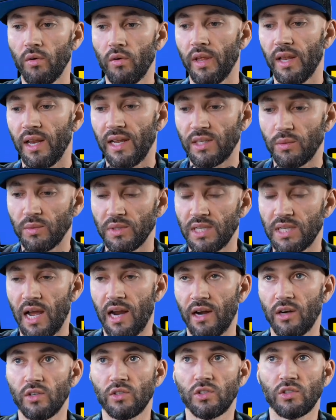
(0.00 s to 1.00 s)
They like to
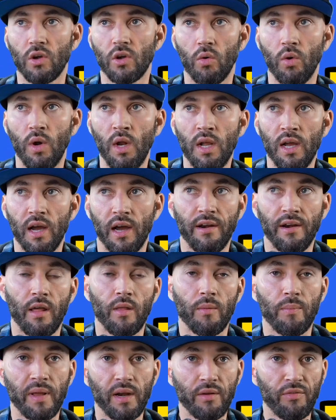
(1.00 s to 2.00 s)
retire. So another
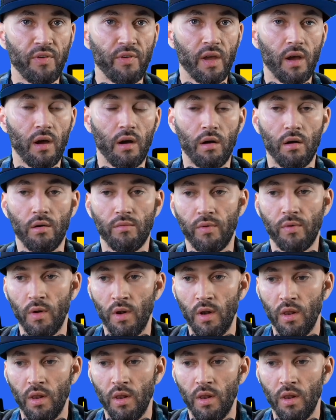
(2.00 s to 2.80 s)
benefit of